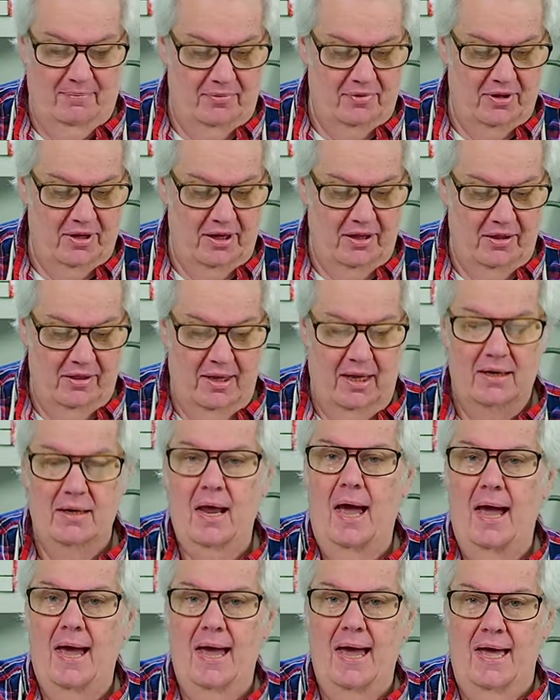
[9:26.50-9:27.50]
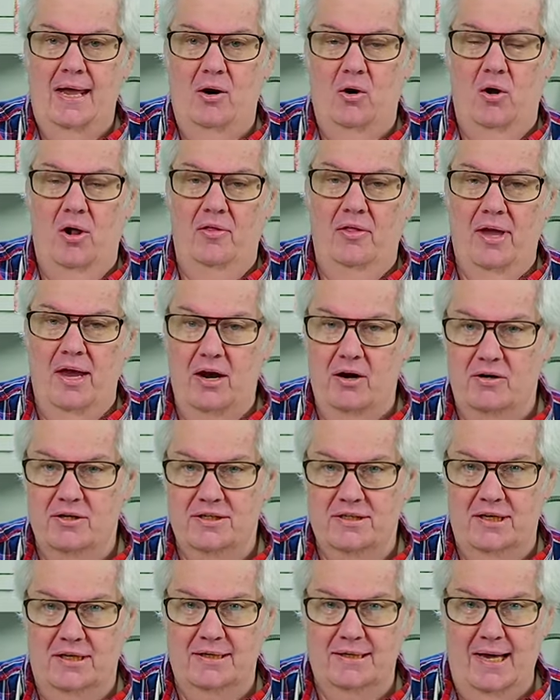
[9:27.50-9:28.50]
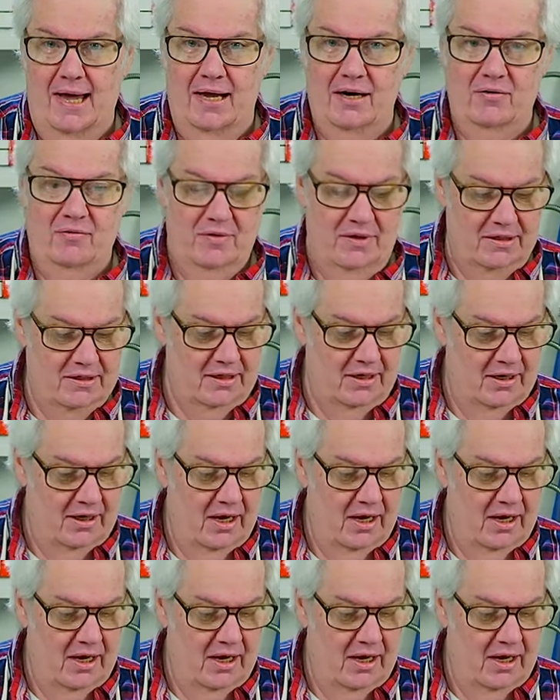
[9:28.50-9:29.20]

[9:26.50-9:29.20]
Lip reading: thing that I had all the air sucked out of it.